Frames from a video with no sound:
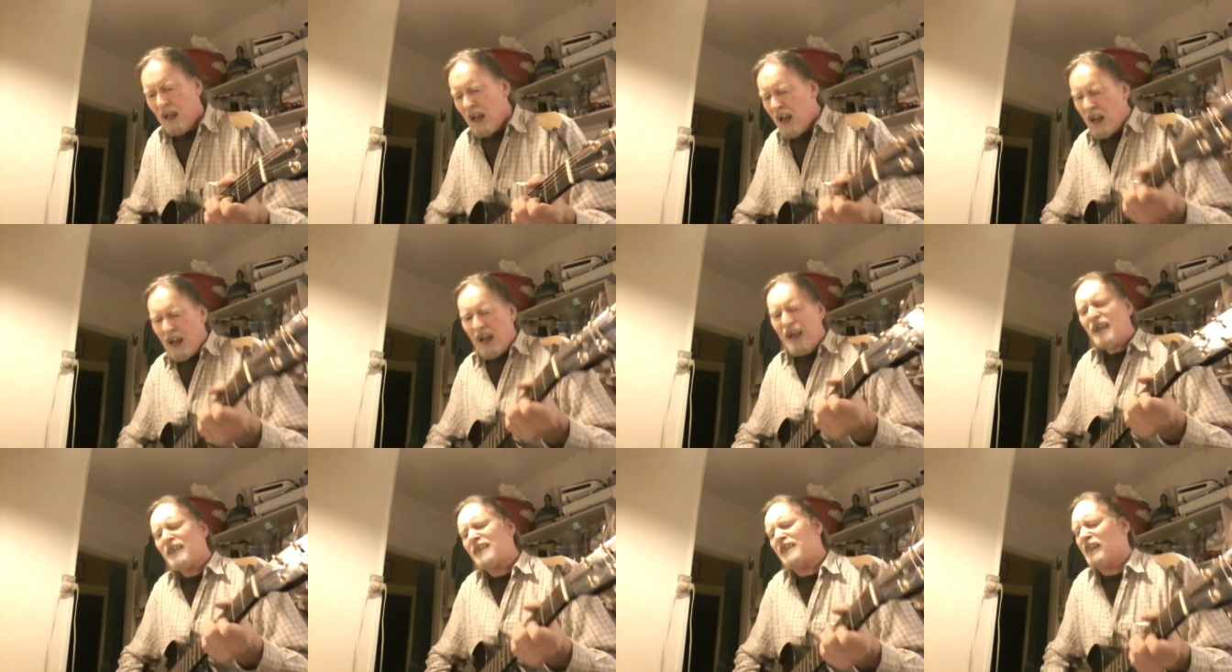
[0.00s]

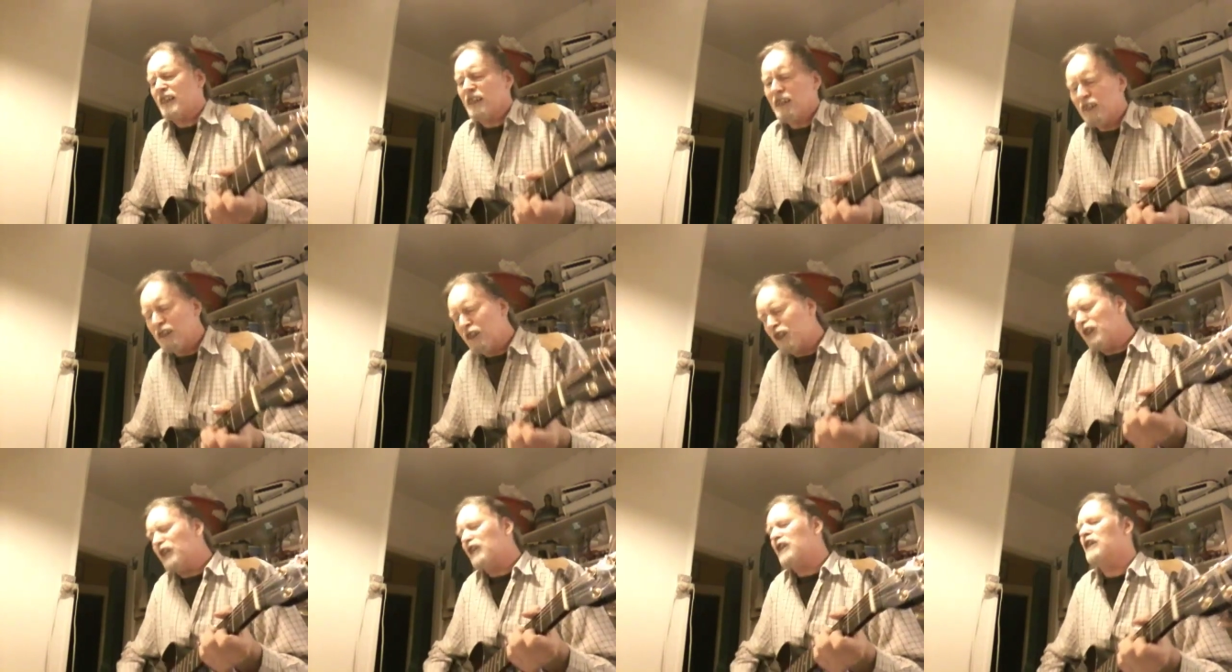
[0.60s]
Yes,
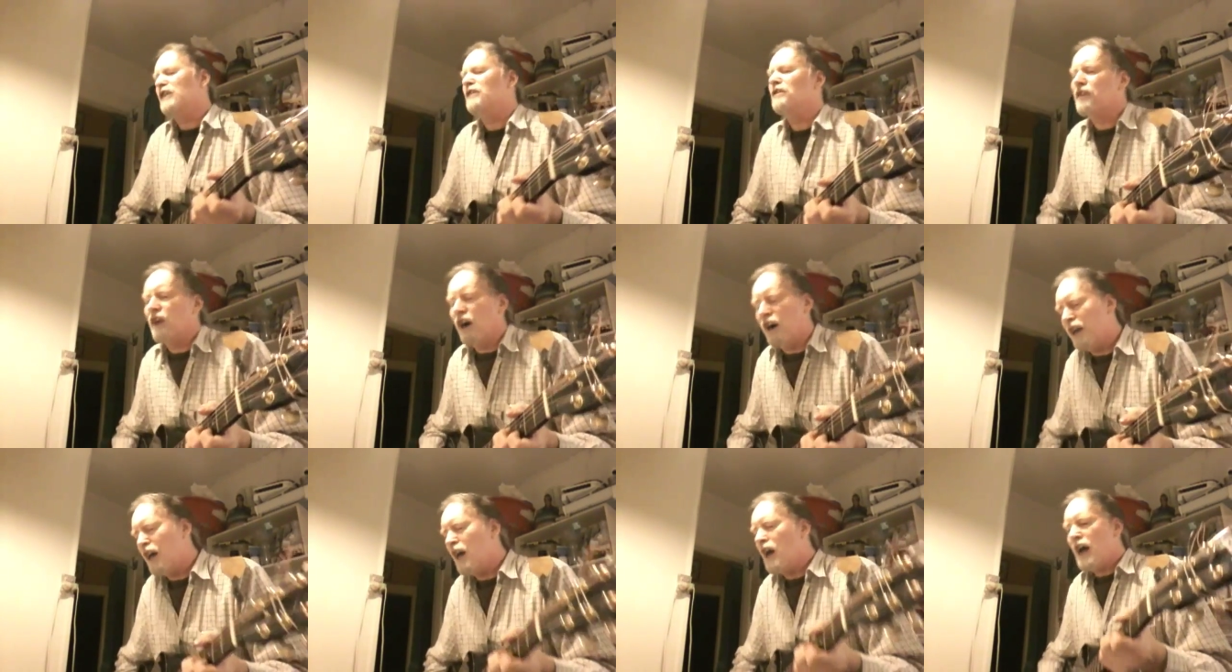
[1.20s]
indeed, you're
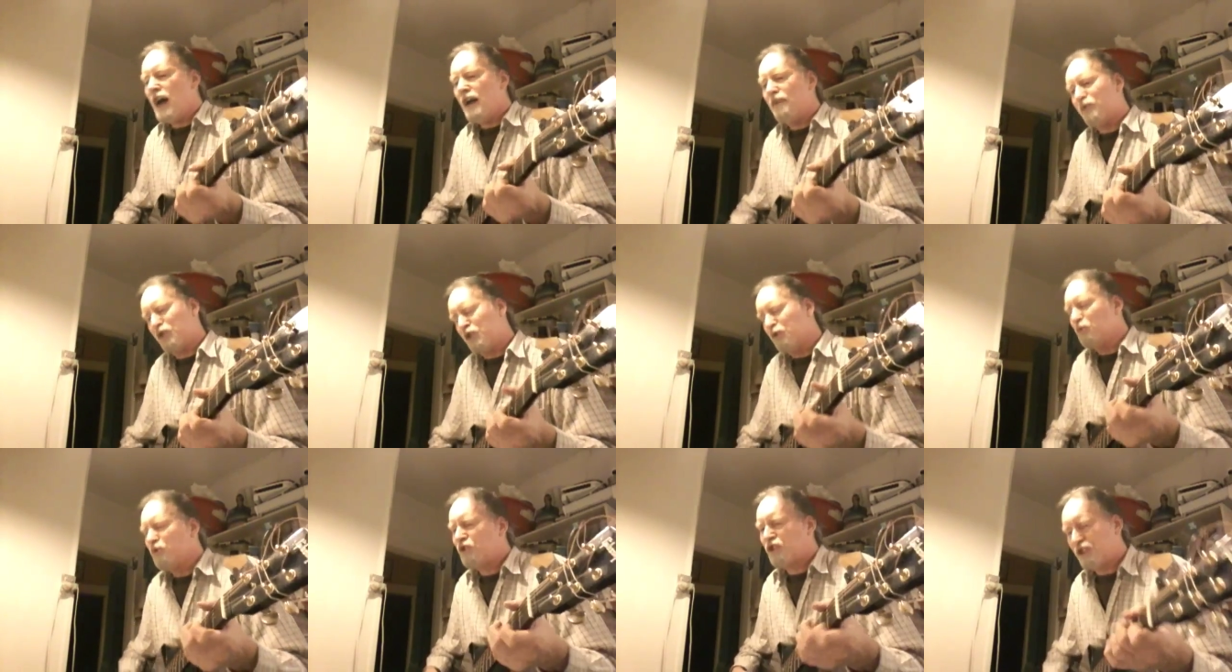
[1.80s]
gonna have
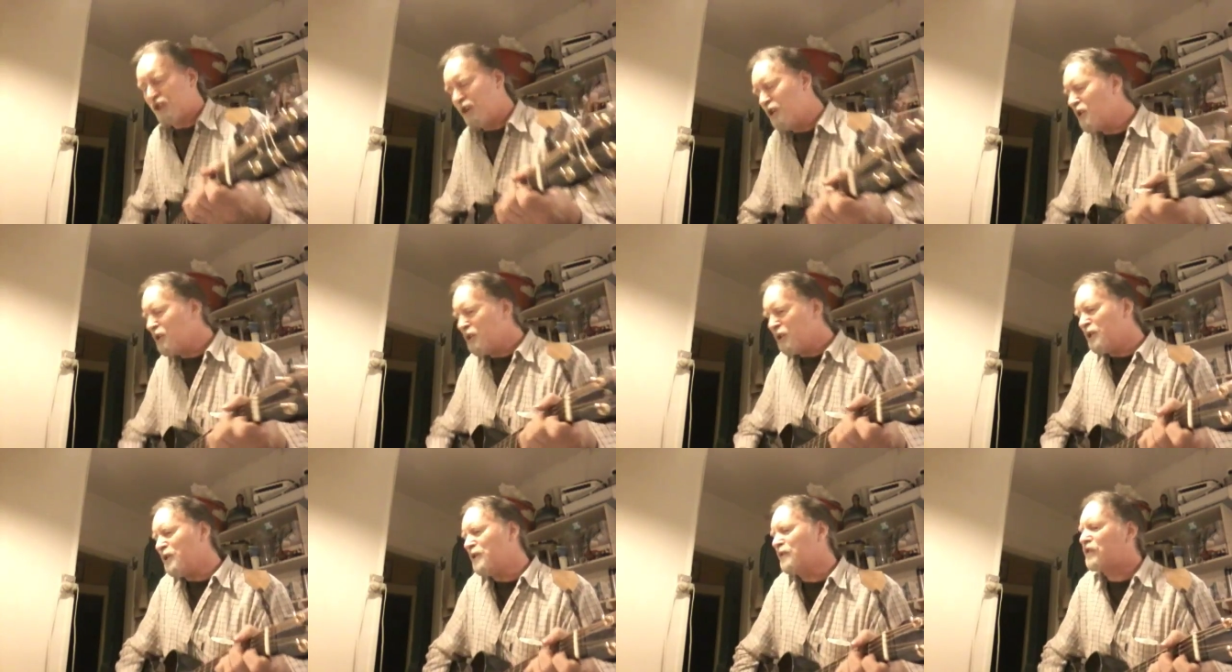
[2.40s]
to
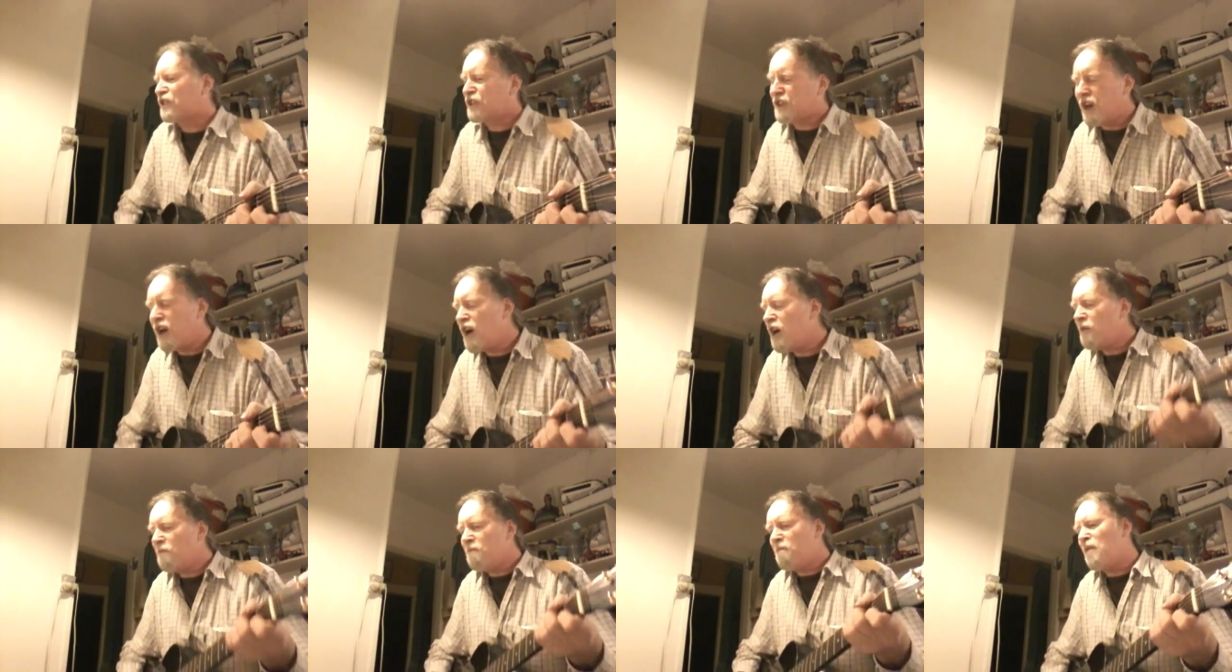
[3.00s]
serve
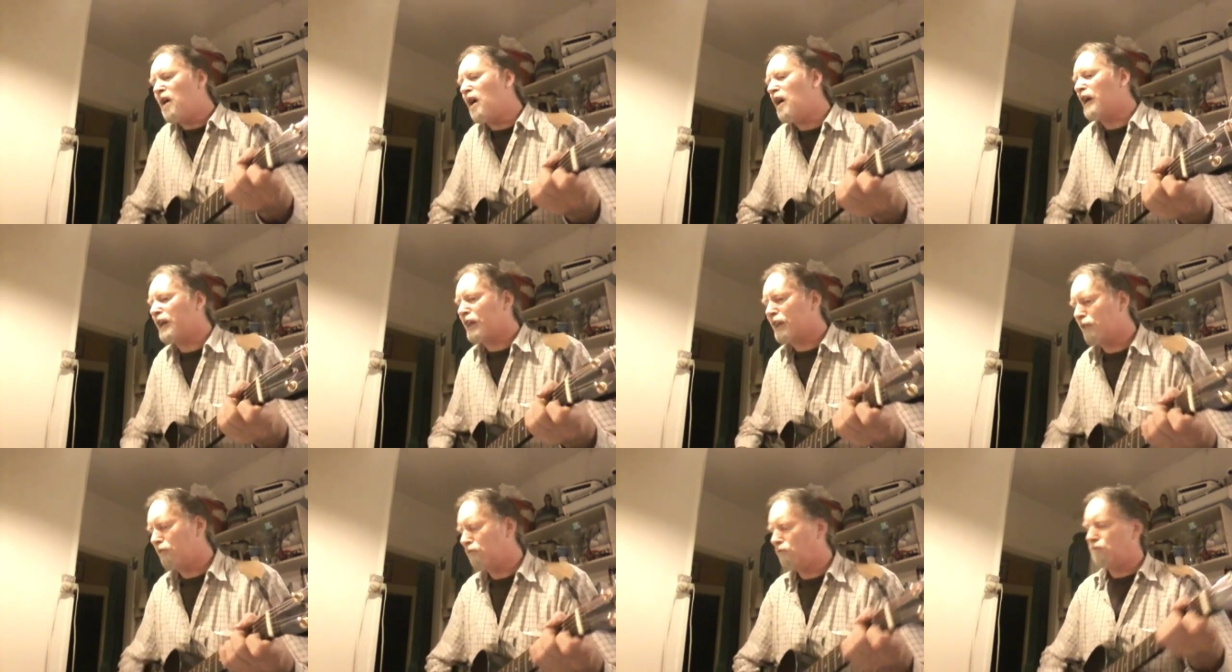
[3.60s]

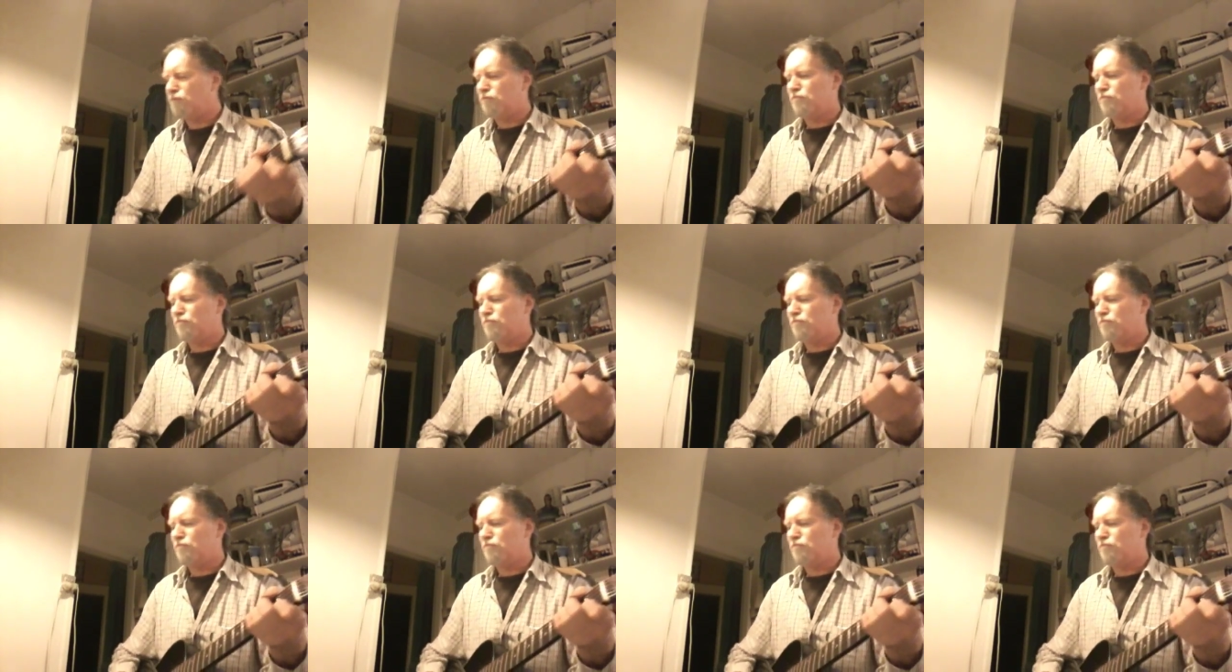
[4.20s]
somebody.